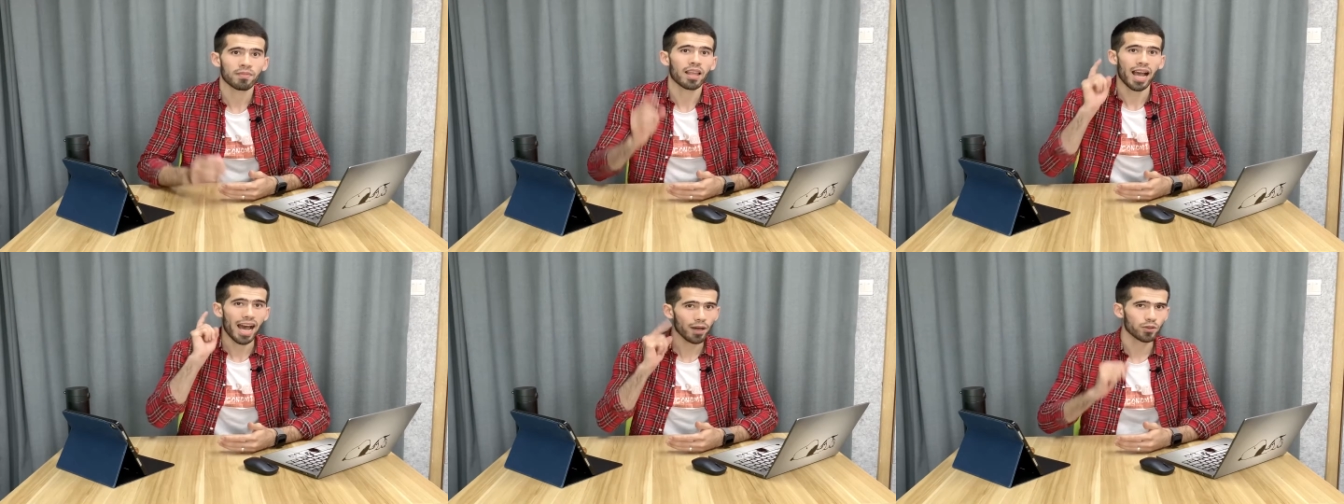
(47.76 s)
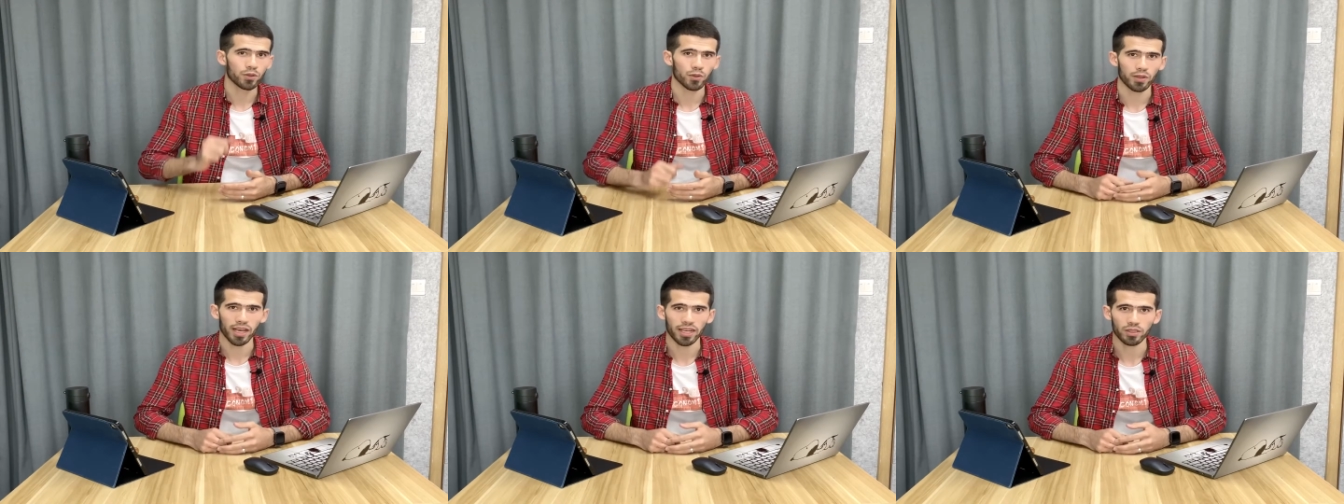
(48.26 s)
How to
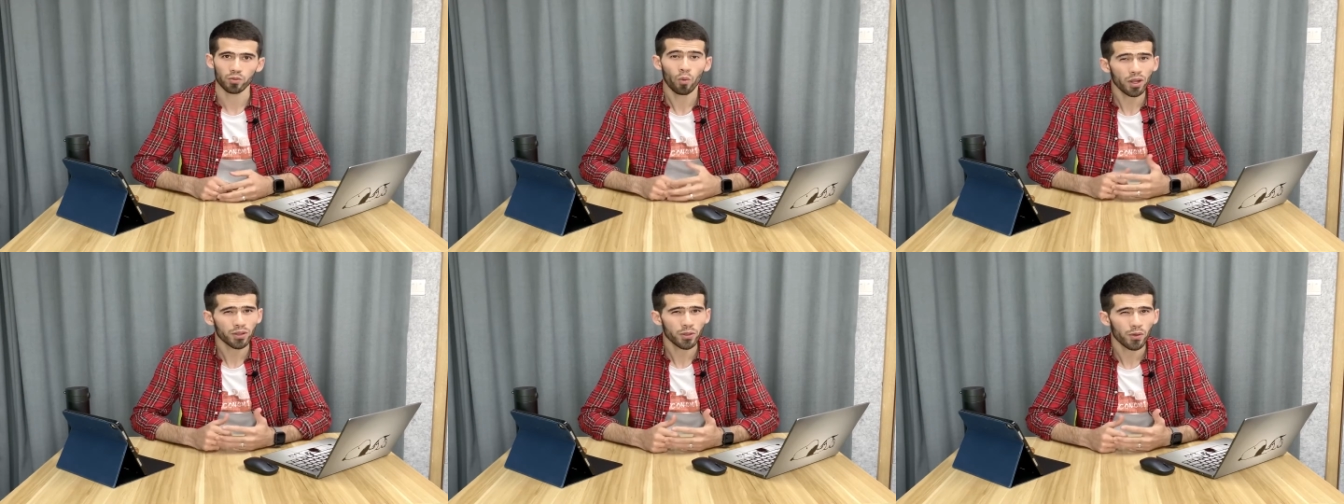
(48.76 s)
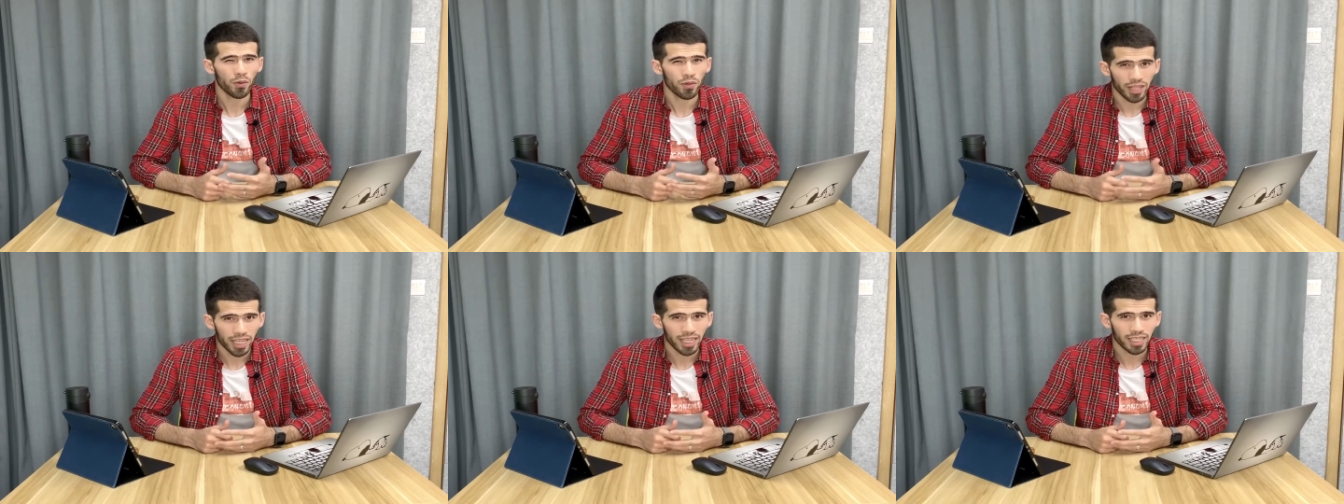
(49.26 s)
do that? What do you
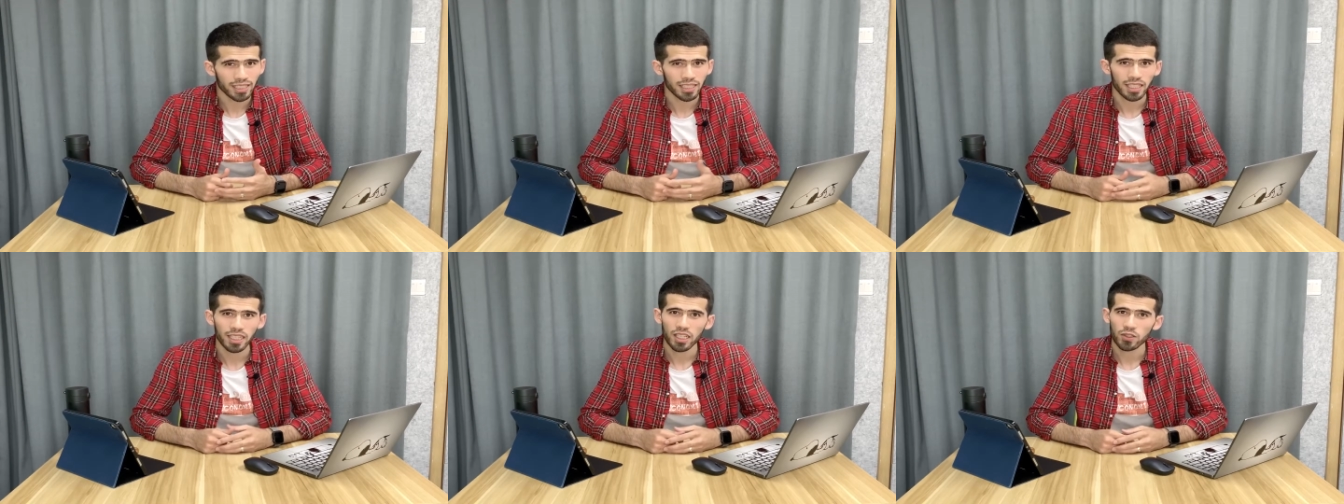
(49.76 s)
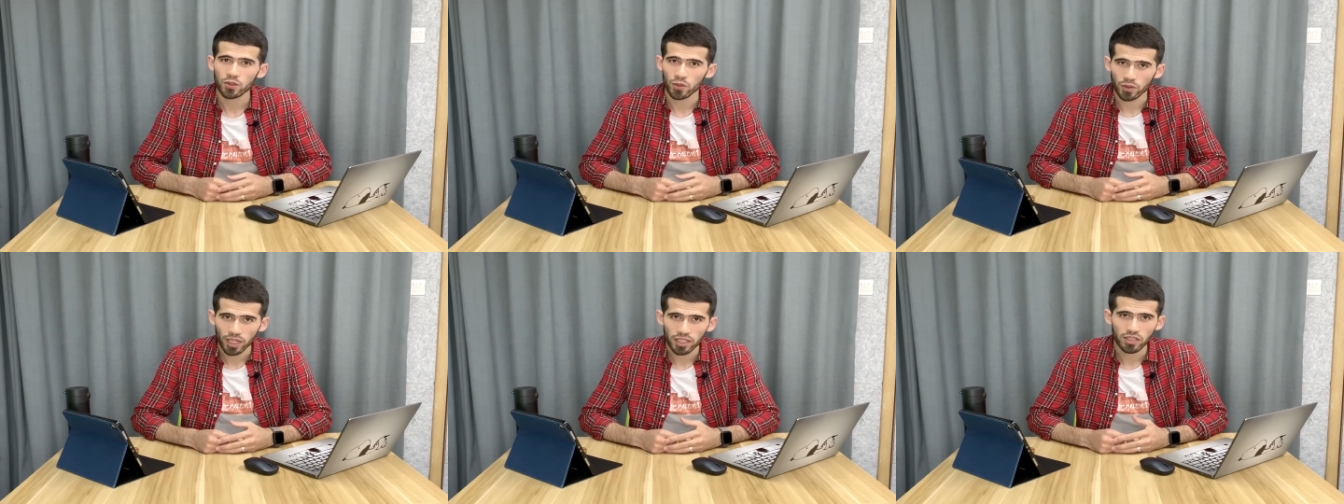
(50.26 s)
need to
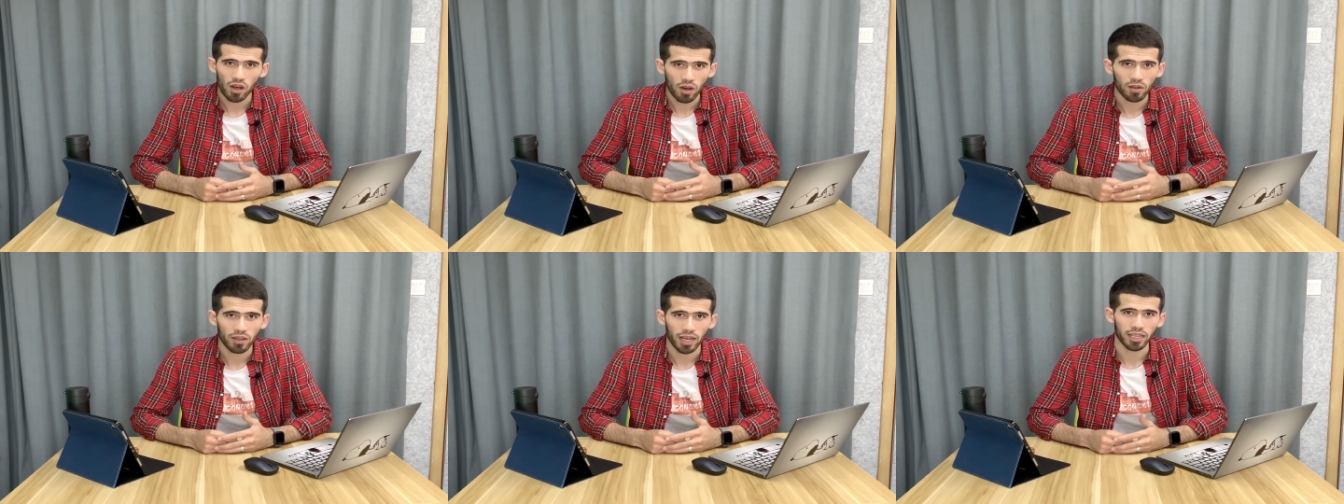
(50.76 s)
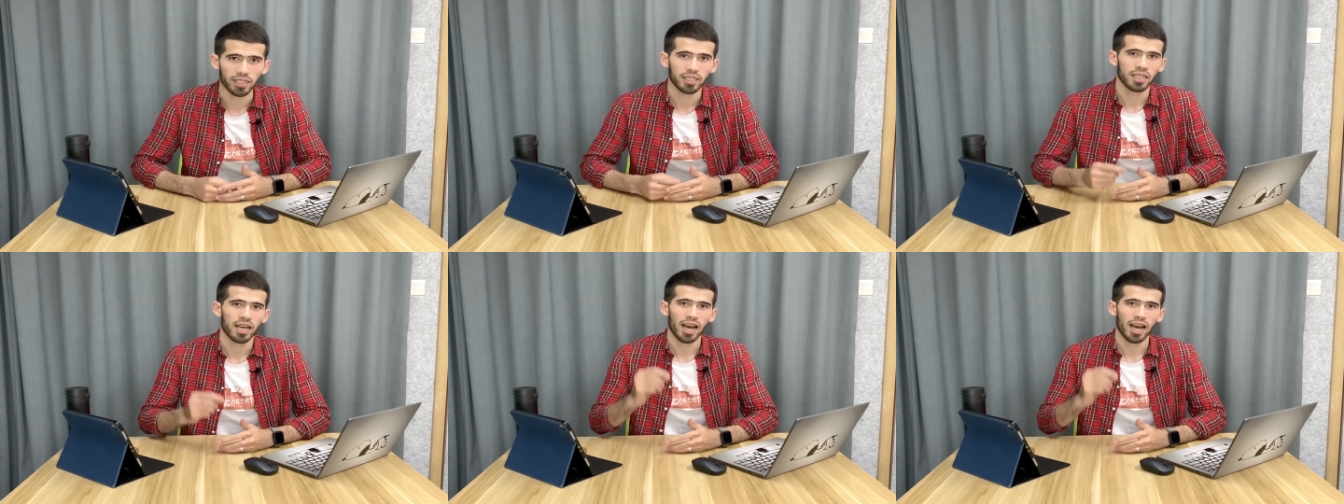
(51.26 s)
teach online?